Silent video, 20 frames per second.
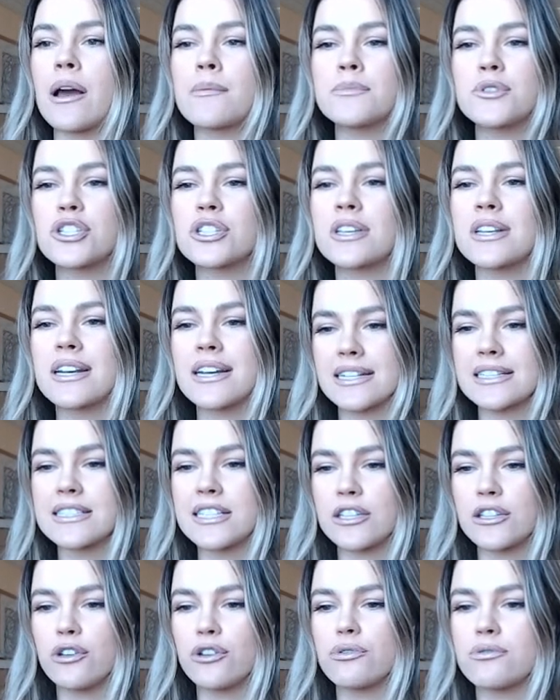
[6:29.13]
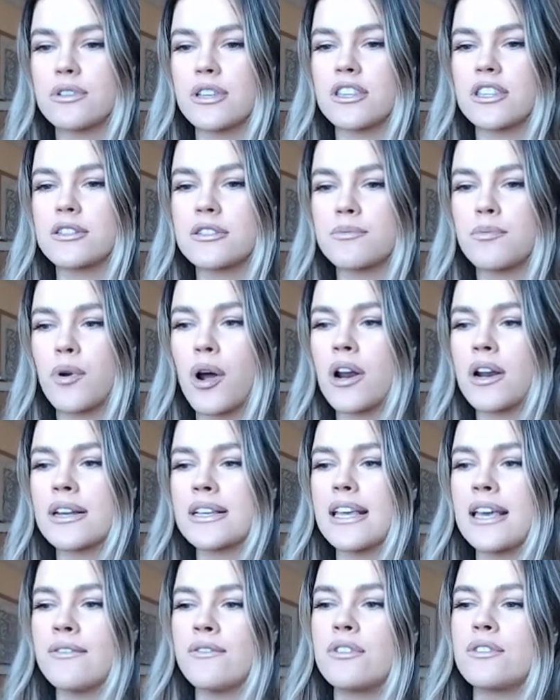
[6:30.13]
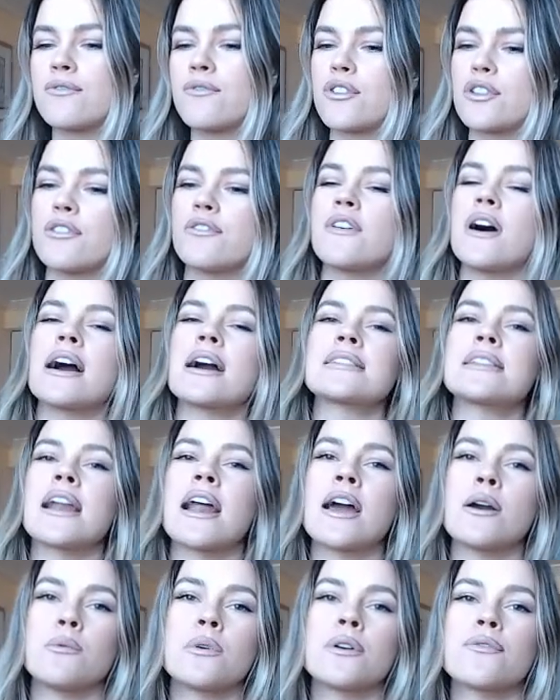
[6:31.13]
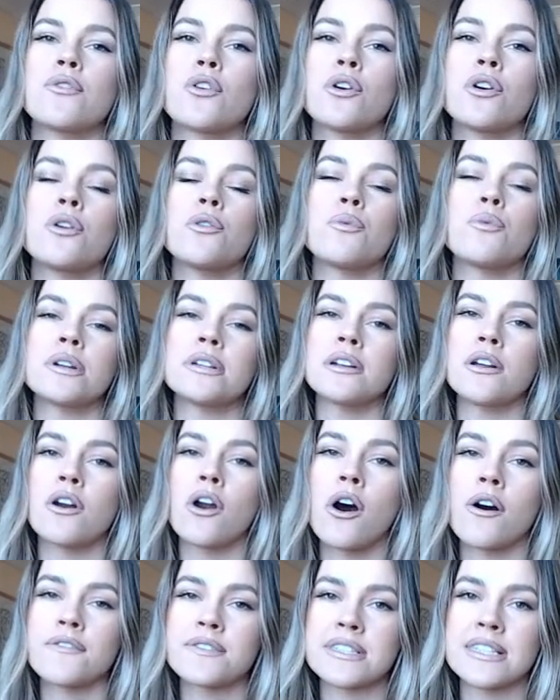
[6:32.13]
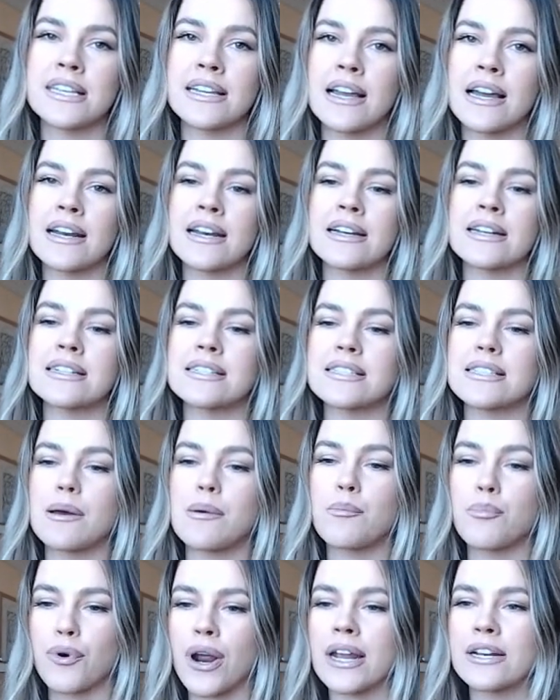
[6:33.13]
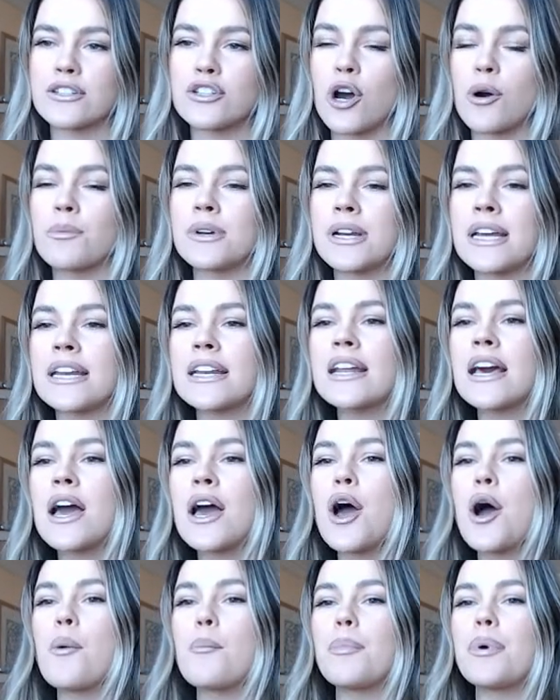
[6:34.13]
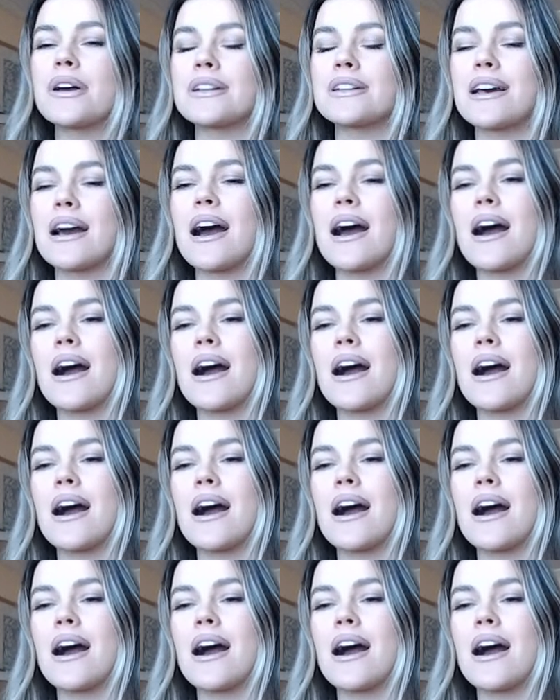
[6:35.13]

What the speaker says: I'm just going to continue using this product, even for the fact that I would have already written it off, seeing that it is brand dominated, but